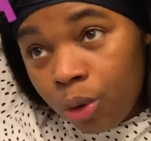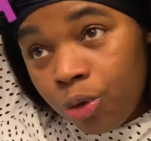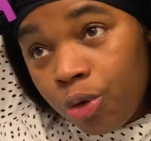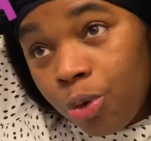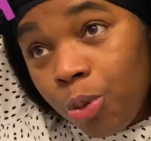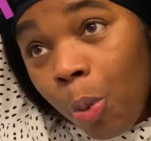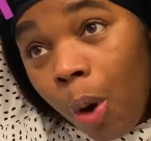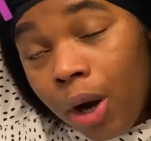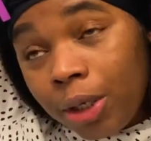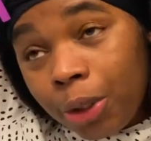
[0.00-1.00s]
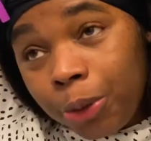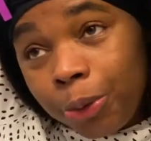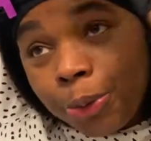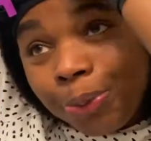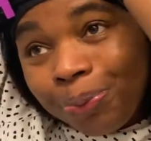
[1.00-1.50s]
to
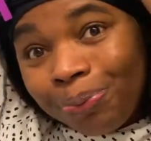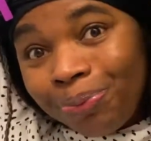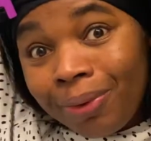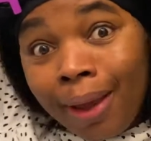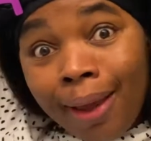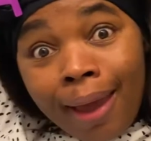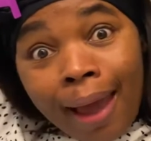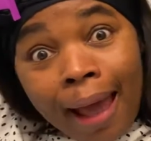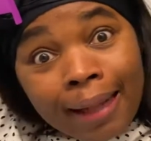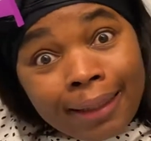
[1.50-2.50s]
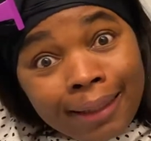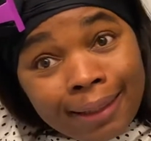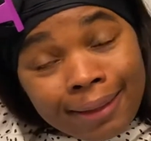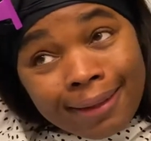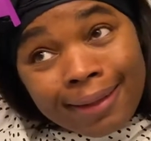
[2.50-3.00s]
Waterloo, at
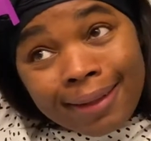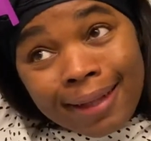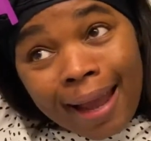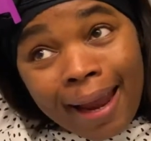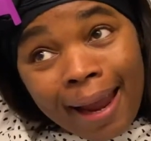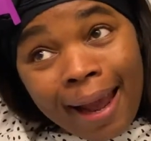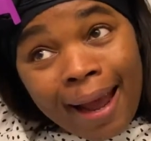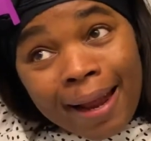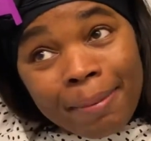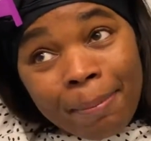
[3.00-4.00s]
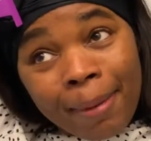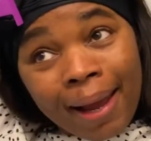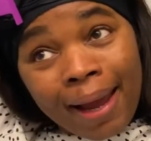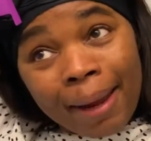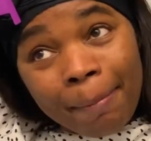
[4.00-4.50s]
least I had
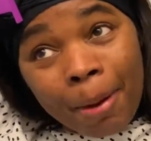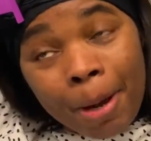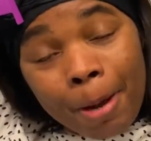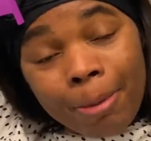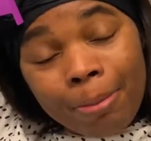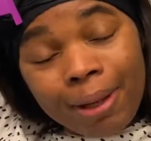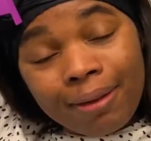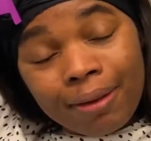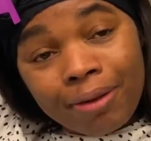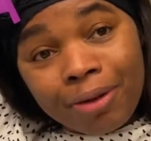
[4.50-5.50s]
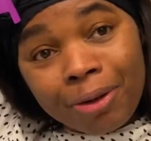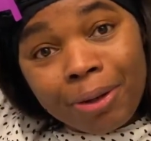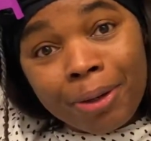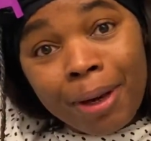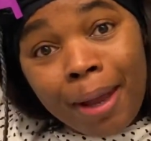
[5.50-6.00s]
my mom and my
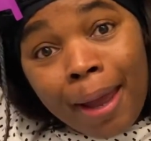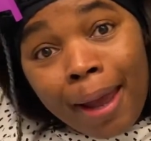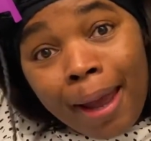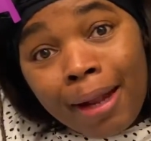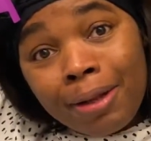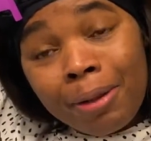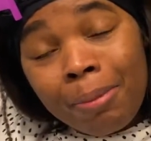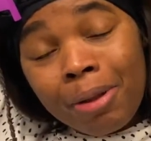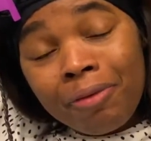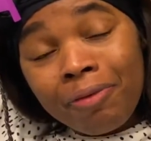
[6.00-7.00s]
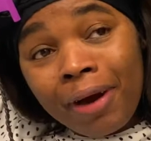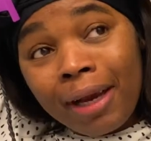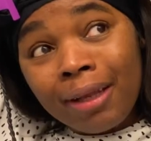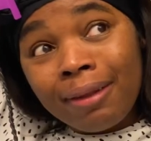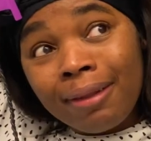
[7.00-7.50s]
sister and some other
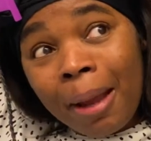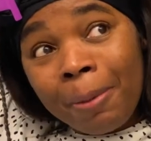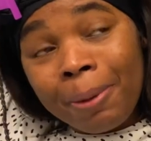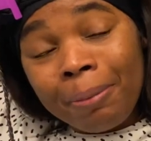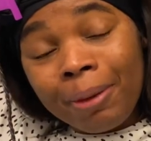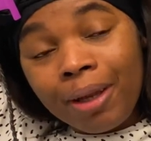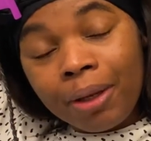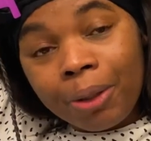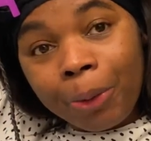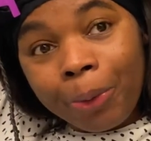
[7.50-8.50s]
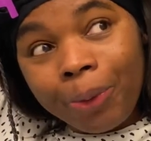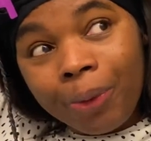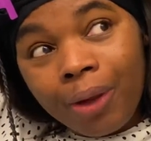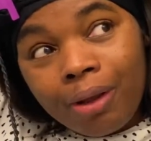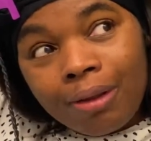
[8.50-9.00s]
friends helping me, you know?
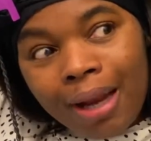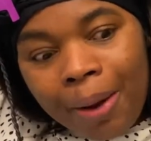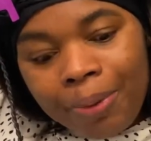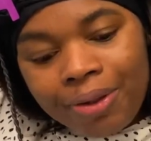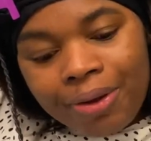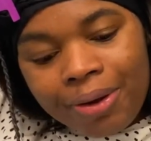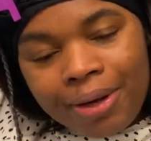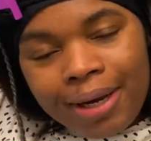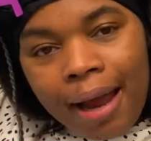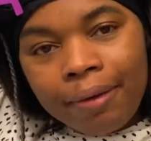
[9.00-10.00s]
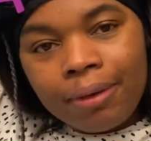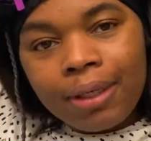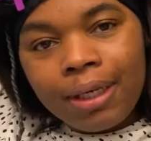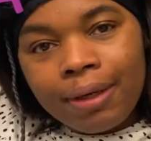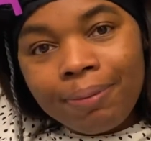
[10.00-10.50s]
So that was good. That
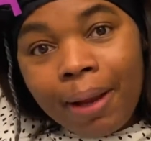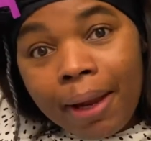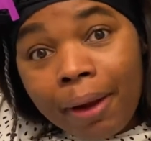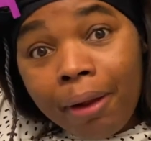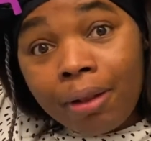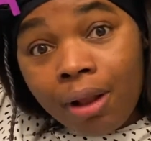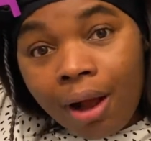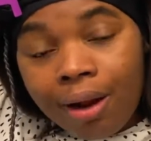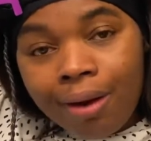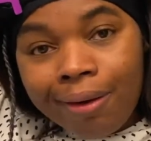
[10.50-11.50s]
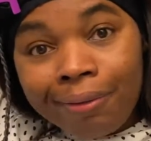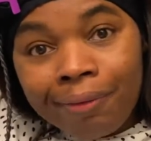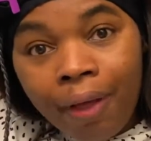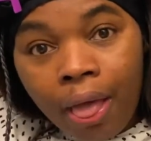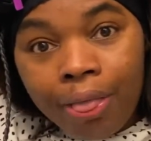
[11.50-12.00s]
relieved like a lot of
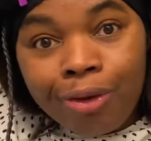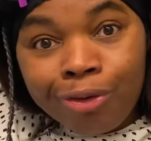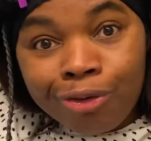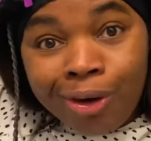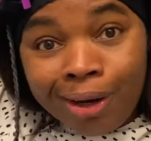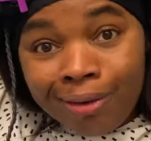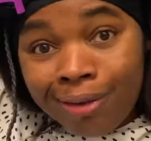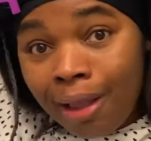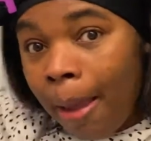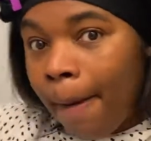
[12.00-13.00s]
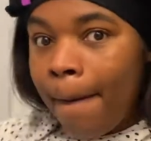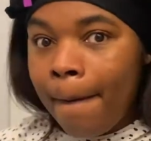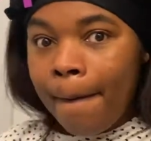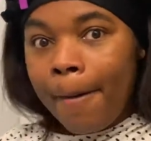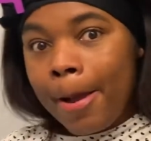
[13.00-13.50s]
the stress.
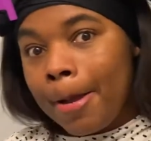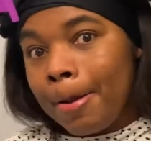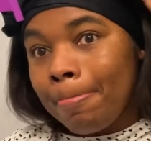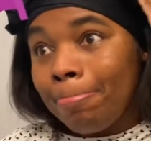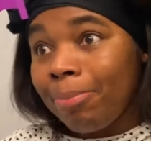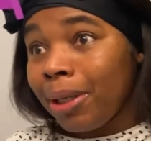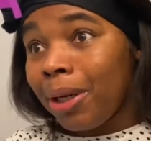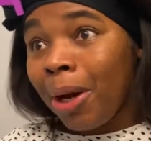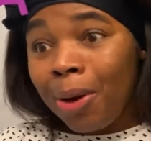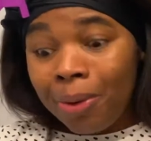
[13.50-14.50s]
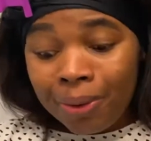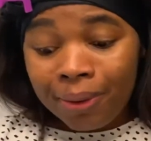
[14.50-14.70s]
But now,